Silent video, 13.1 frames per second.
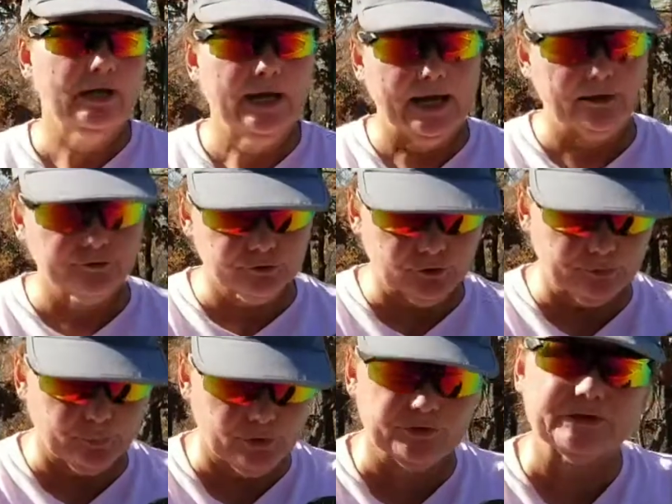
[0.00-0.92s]
Outdoor
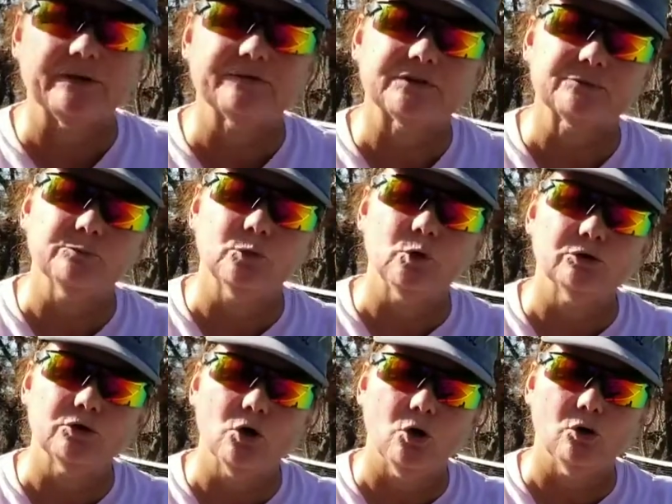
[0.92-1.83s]
balls have
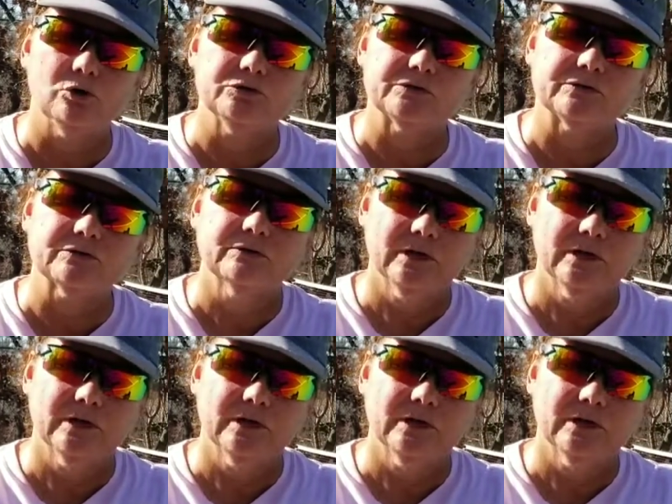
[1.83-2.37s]
smaller holes